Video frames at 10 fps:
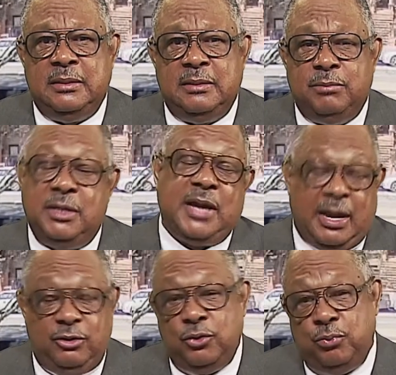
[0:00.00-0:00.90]
but God
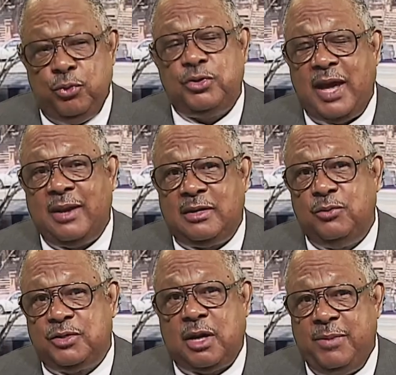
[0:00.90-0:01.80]
knew brutality
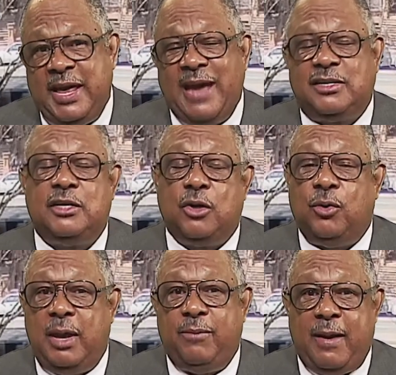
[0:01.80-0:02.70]
was coming. He actually told
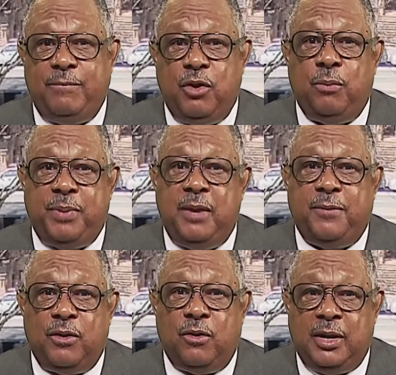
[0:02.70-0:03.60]
Abraham, Your people
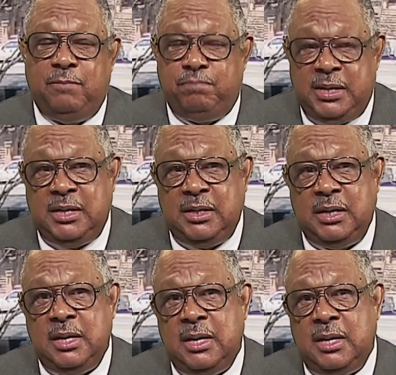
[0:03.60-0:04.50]
are going to get beaten.
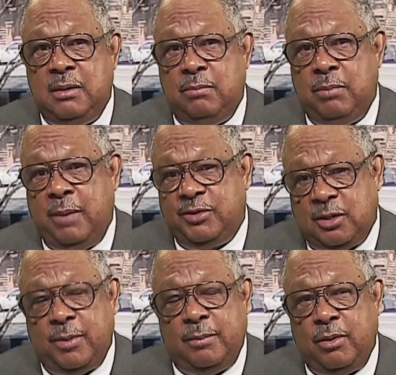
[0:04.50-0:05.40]
Maybe
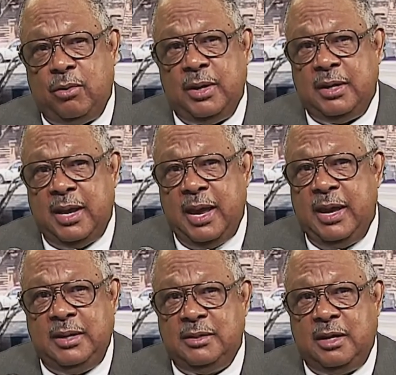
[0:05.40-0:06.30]
some of them are going to get
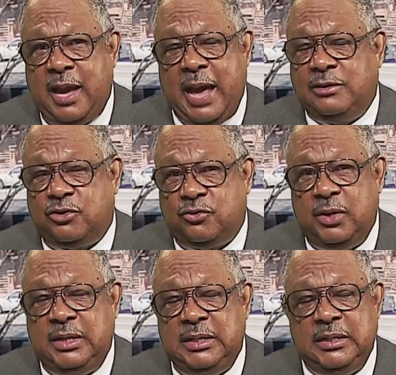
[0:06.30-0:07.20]
hanged and
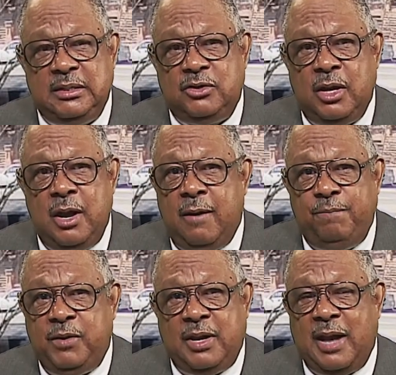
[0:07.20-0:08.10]
castrated. And
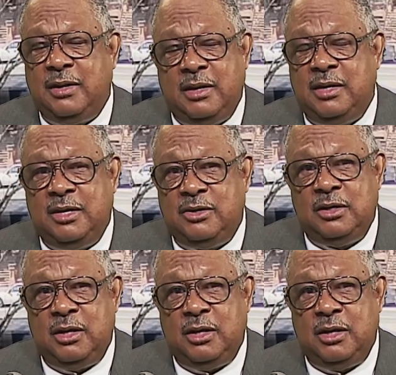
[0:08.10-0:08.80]
God, the, the, the,